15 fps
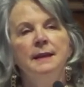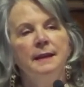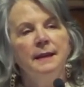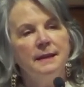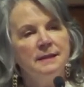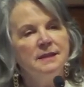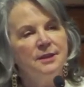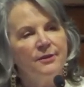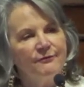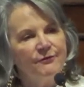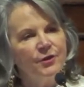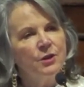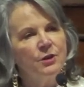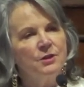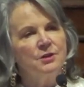he's the
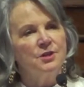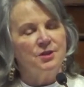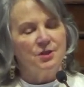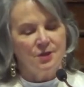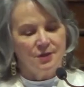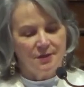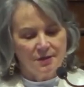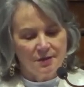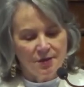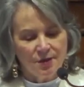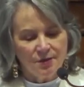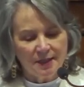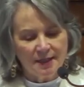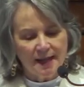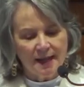first to
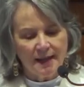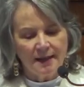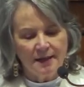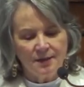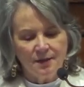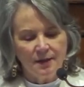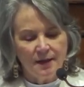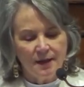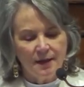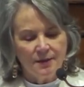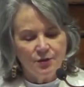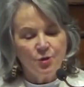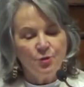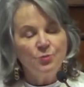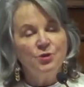say
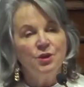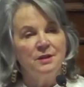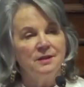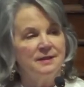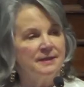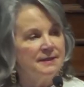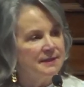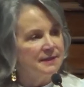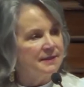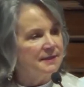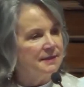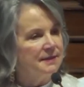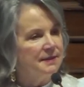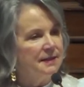to Jesus,